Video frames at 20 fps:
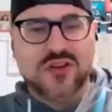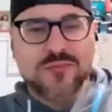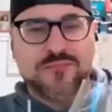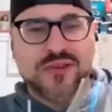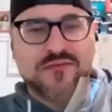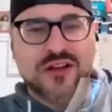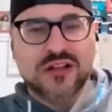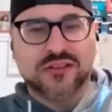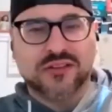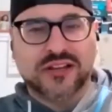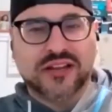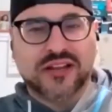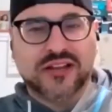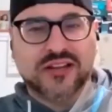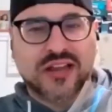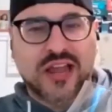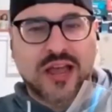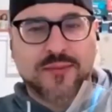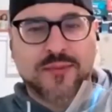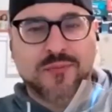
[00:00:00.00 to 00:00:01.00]
a bit of a like
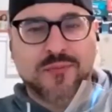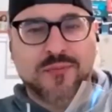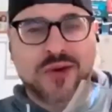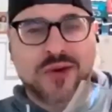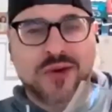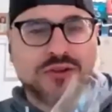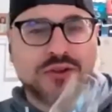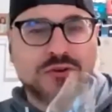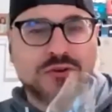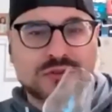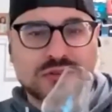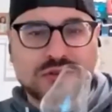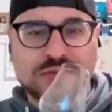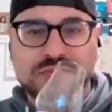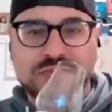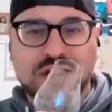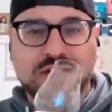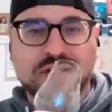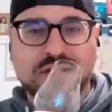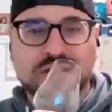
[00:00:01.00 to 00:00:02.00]
a chamomile note
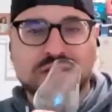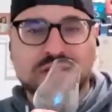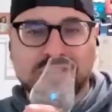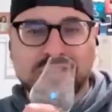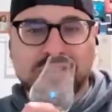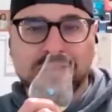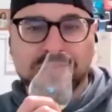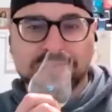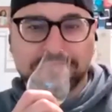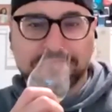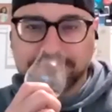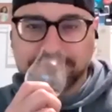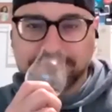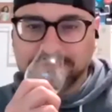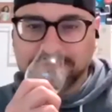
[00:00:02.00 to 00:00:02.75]
now that you yeah, say it.